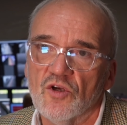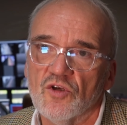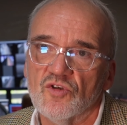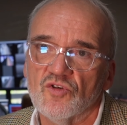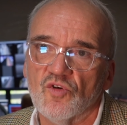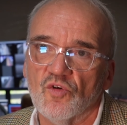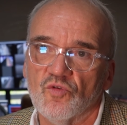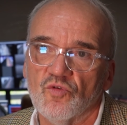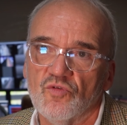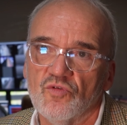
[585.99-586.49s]

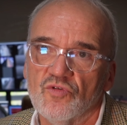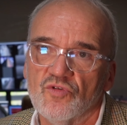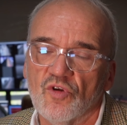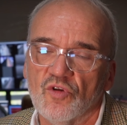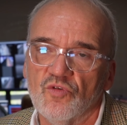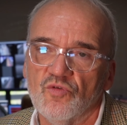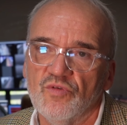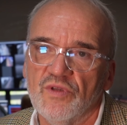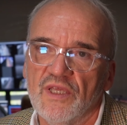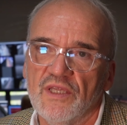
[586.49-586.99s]
so, so
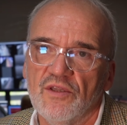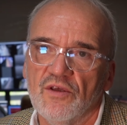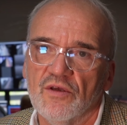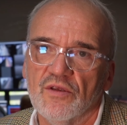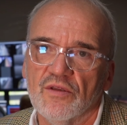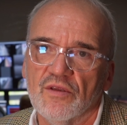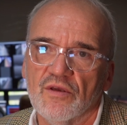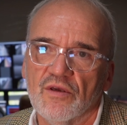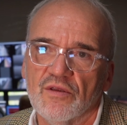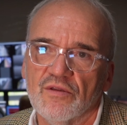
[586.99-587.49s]
today
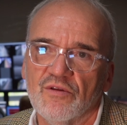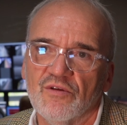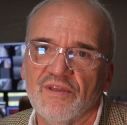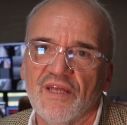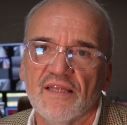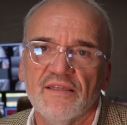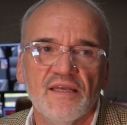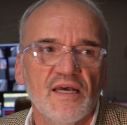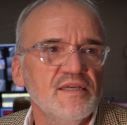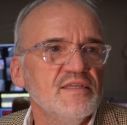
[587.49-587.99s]
the, the,
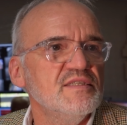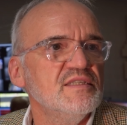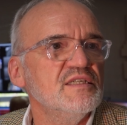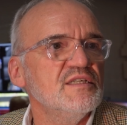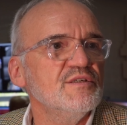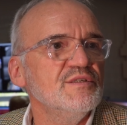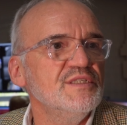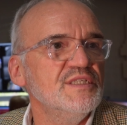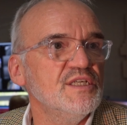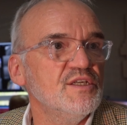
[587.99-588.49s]
the data is
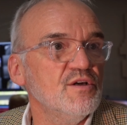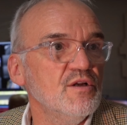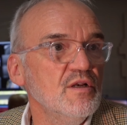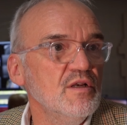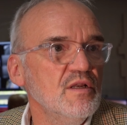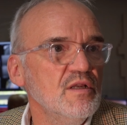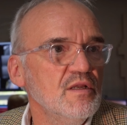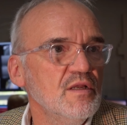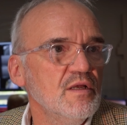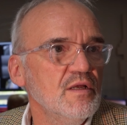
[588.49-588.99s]
critical
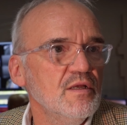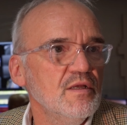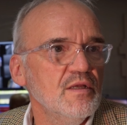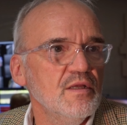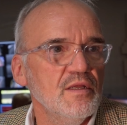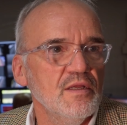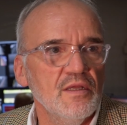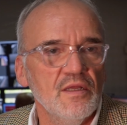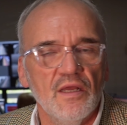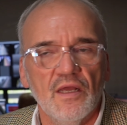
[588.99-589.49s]

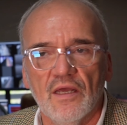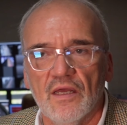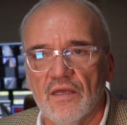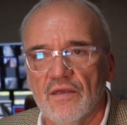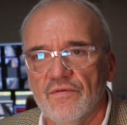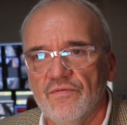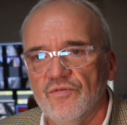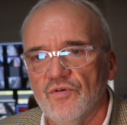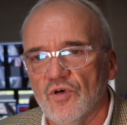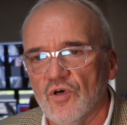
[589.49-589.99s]

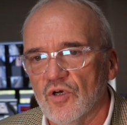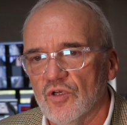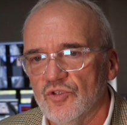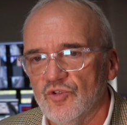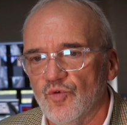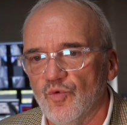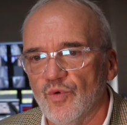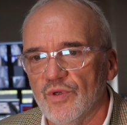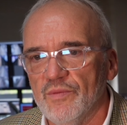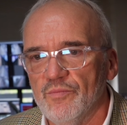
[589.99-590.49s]
uh, for,
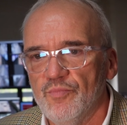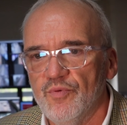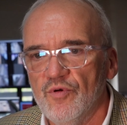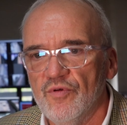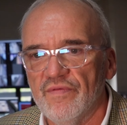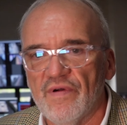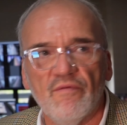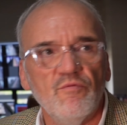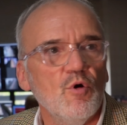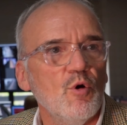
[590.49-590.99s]
to
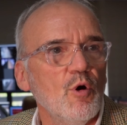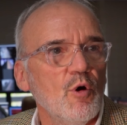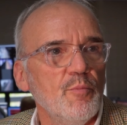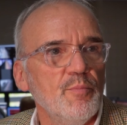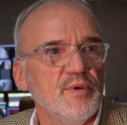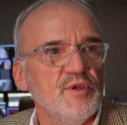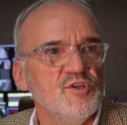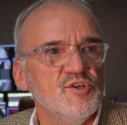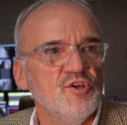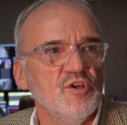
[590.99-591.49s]
improve our
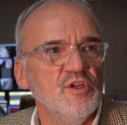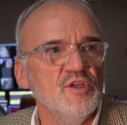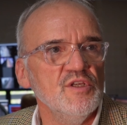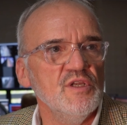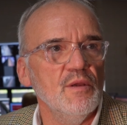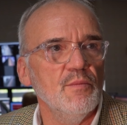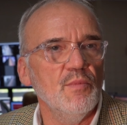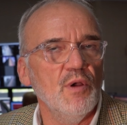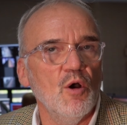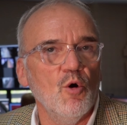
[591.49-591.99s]
operational,
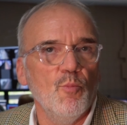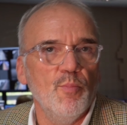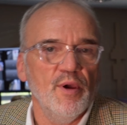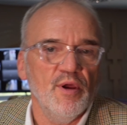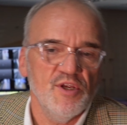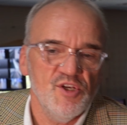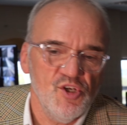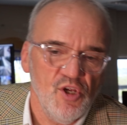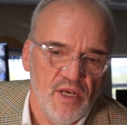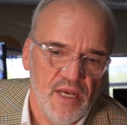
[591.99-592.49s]

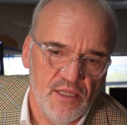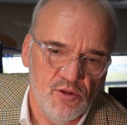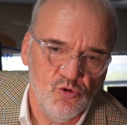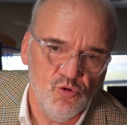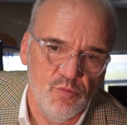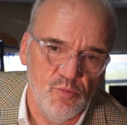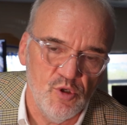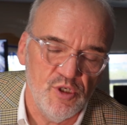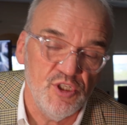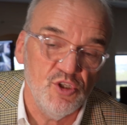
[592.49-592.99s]
operation and
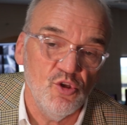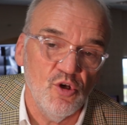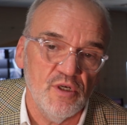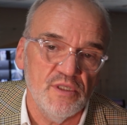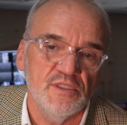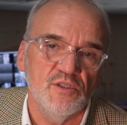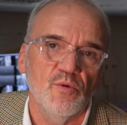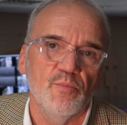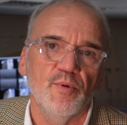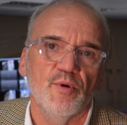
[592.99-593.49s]
to monitor
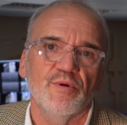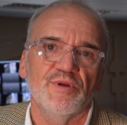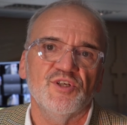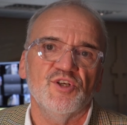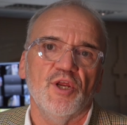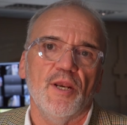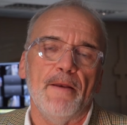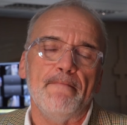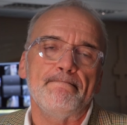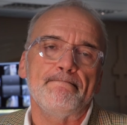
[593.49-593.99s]
the
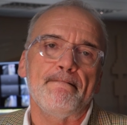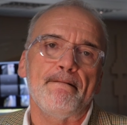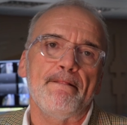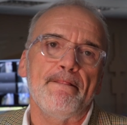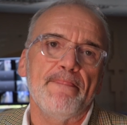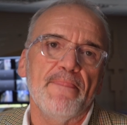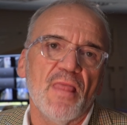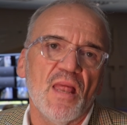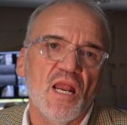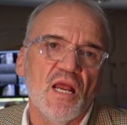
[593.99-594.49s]
operation.
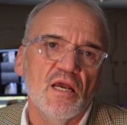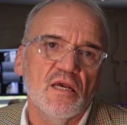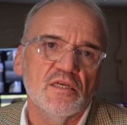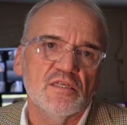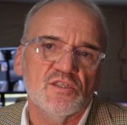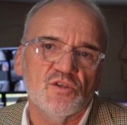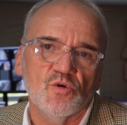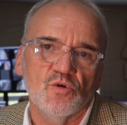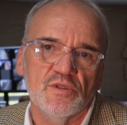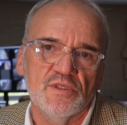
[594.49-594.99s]

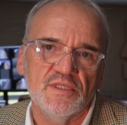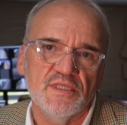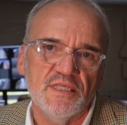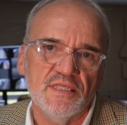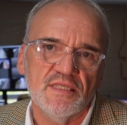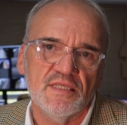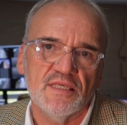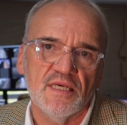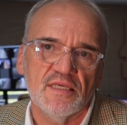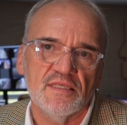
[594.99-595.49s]
So
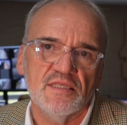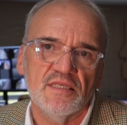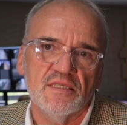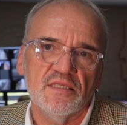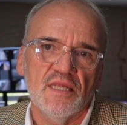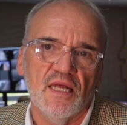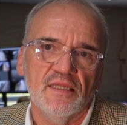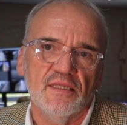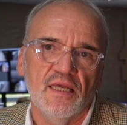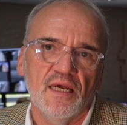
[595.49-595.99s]
this, uh, this
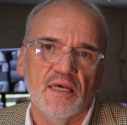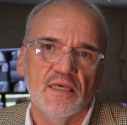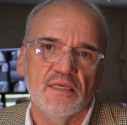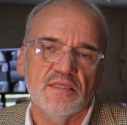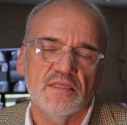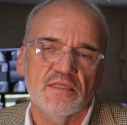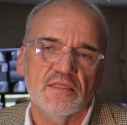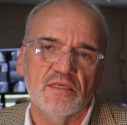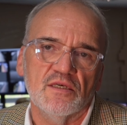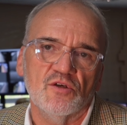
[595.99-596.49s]
data
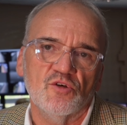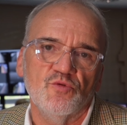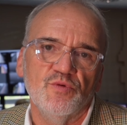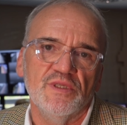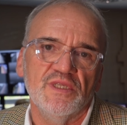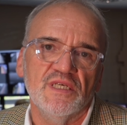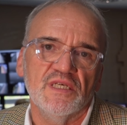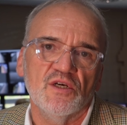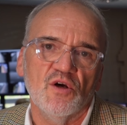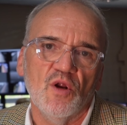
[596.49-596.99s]
is uh,
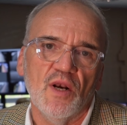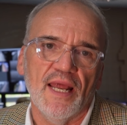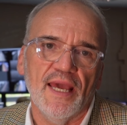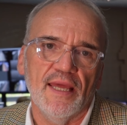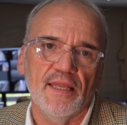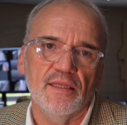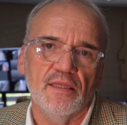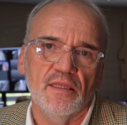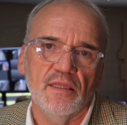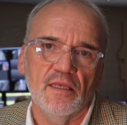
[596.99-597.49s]
critical,
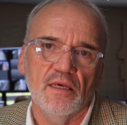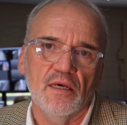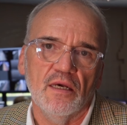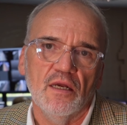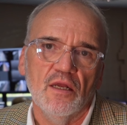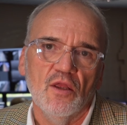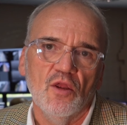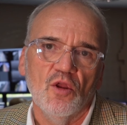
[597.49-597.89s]
and uh,